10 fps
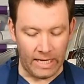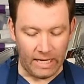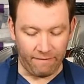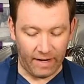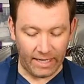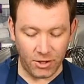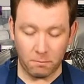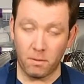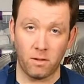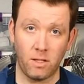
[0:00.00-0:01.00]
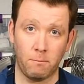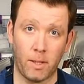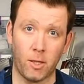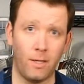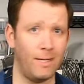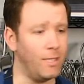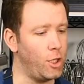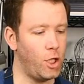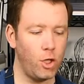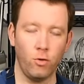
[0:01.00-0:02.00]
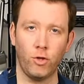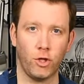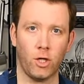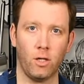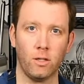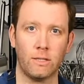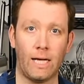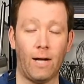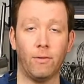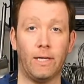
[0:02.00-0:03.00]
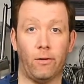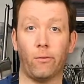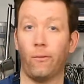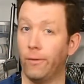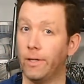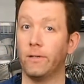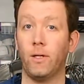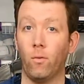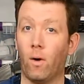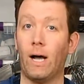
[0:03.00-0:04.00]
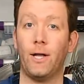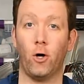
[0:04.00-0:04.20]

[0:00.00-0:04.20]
If I just put this butter in huge chunks, I would get a really wide